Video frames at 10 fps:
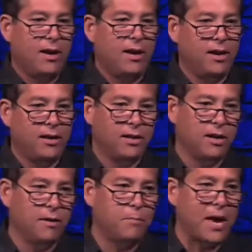in
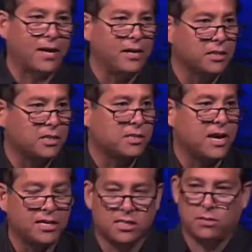uh, Becky's
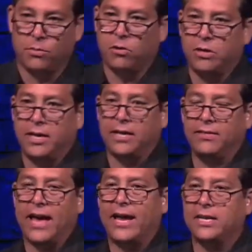testimony, and
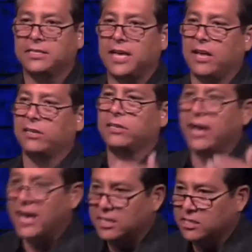that is that
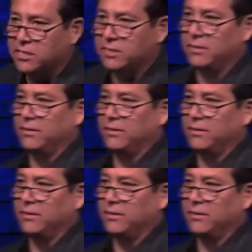lust